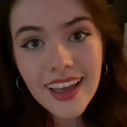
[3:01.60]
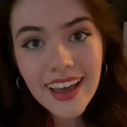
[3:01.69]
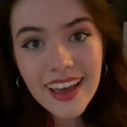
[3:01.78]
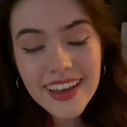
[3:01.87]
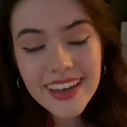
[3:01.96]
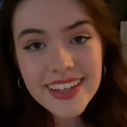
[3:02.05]

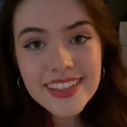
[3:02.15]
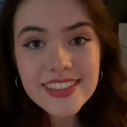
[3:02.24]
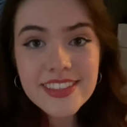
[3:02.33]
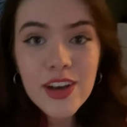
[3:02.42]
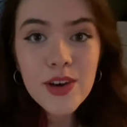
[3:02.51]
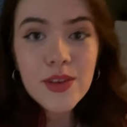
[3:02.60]
Hi,
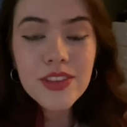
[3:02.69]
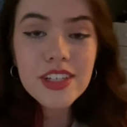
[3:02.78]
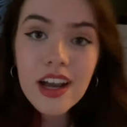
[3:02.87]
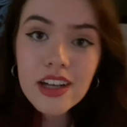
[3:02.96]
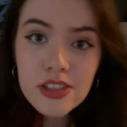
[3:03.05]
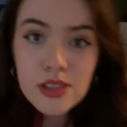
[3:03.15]
so the
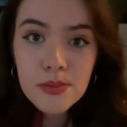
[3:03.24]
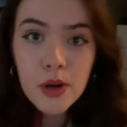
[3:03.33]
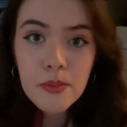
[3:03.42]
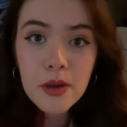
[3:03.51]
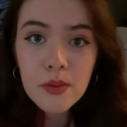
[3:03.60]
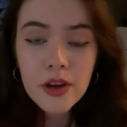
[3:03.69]
doctor's
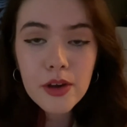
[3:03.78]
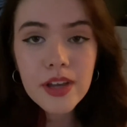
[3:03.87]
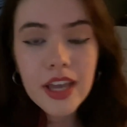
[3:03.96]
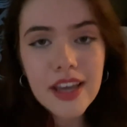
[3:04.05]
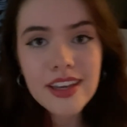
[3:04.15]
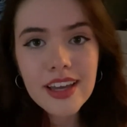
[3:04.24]
appointment went
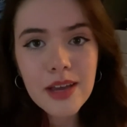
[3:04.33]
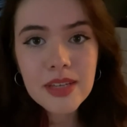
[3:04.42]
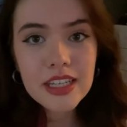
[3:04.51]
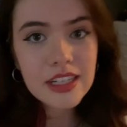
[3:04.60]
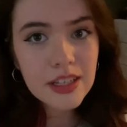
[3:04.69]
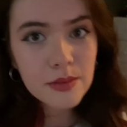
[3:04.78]
okay. I
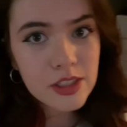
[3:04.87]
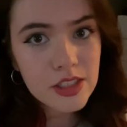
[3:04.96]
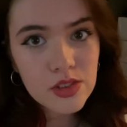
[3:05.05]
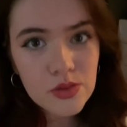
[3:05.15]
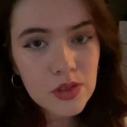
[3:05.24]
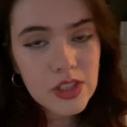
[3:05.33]
mean, it was
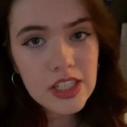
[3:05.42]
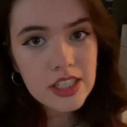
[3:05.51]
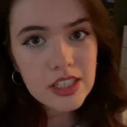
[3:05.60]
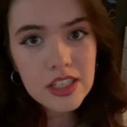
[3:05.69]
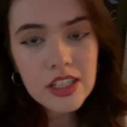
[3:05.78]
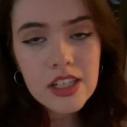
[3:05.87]
just
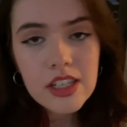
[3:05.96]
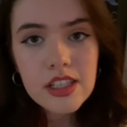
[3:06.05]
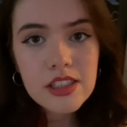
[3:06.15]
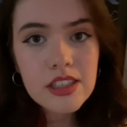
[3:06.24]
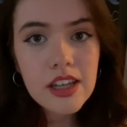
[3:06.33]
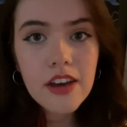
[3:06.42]
routine
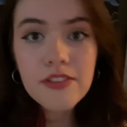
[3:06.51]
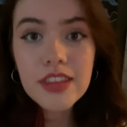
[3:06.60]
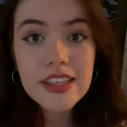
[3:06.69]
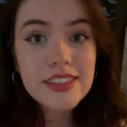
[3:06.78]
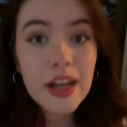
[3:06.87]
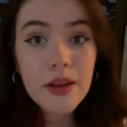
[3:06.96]
stuff.
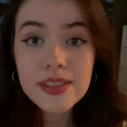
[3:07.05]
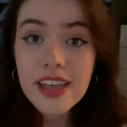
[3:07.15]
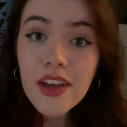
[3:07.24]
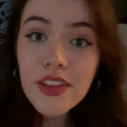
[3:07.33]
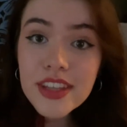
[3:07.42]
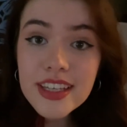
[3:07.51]
They said I was
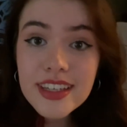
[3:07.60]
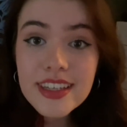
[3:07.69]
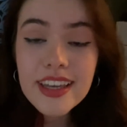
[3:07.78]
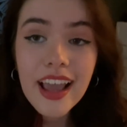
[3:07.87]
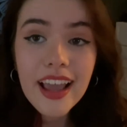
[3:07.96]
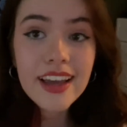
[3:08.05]

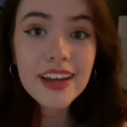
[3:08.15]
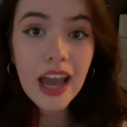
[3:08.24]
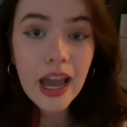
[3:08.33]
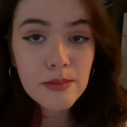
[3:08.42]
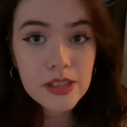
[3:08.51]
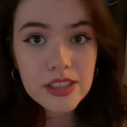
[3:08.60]
healthy and
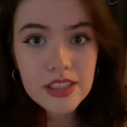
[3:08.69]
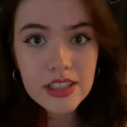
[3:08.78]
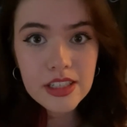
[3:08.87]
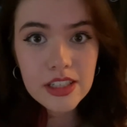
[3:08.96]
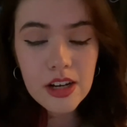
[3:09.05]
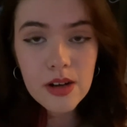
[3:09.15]
I'm just good
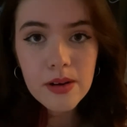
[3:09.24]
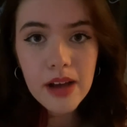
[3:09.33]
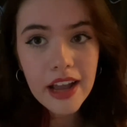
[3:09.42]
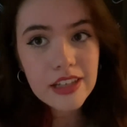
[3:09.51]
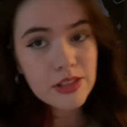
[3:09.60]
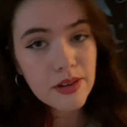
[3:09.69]
to go.
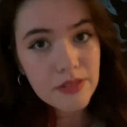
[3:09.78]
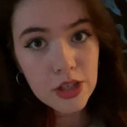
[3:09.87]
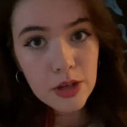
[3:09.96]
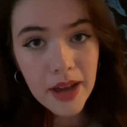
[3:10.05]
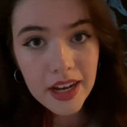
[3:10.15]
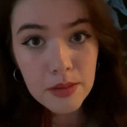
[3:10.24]
I do have to
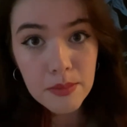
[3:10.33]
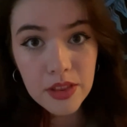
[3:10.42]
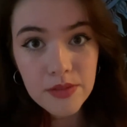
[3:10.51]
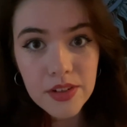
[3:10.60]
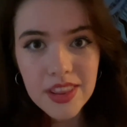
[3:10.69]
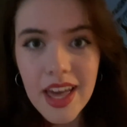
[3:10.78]
go back in a
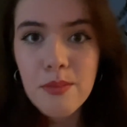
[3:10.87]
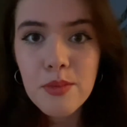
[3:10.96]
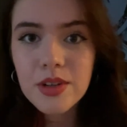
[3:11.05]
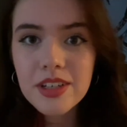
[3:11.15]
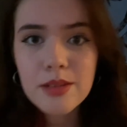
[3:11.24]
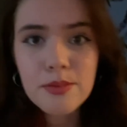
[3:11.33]
month for lab
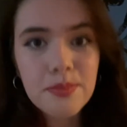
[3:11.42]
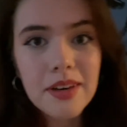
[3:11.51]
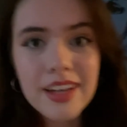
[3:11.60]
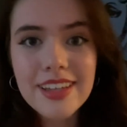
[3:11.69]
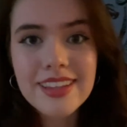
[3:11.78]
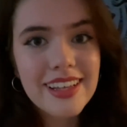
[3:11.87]
work,
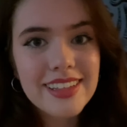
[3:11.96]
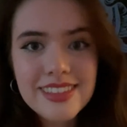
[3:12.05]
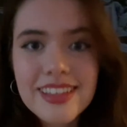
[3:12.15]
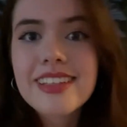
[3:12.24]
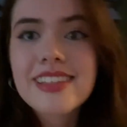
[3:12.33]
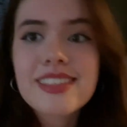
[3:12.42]
but that's
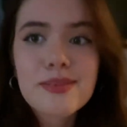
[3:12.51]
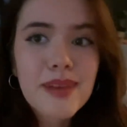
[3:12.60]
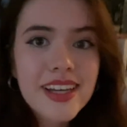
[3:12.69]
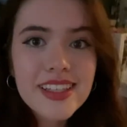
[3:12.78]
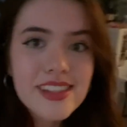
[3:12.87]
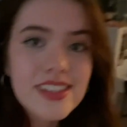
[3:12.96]
the least of
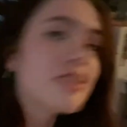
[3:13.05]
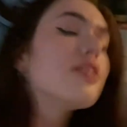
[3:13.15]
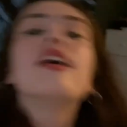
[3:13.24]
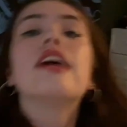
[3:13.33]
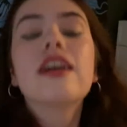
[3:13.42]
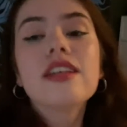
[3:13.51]
my concern.
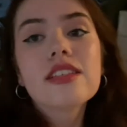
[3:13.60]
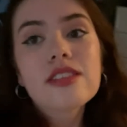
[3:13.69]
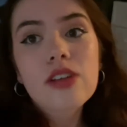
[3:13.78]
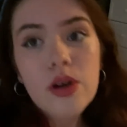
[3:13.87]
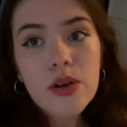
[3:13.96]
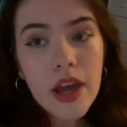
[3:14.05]

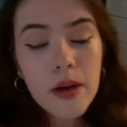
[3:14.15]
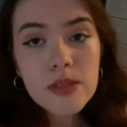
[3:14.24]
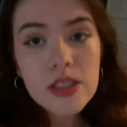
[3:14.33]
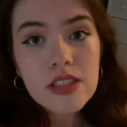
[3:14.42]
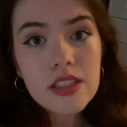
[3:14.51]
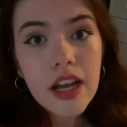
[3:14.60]
So now I'm
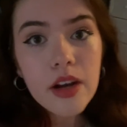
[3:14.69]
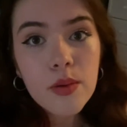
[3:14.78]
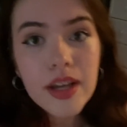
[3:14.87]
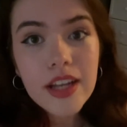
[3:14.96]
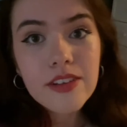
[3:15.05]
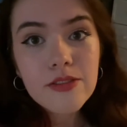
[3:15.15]
just kind of
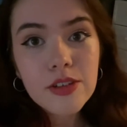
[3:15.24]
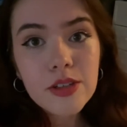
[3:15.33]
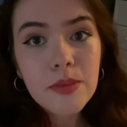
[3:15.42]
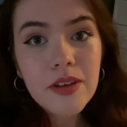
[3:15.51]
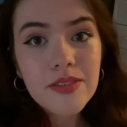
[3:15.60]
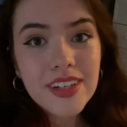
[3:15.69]
waiting for
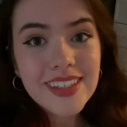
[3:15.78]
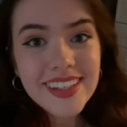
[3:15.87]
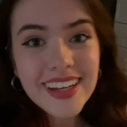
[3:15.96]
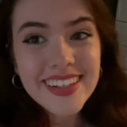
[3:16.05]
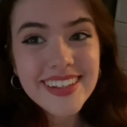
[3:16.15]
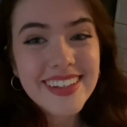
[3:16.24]
my friend to
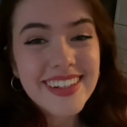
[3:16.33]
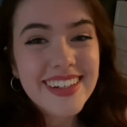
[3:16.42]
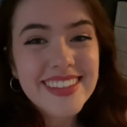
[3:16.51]
get here.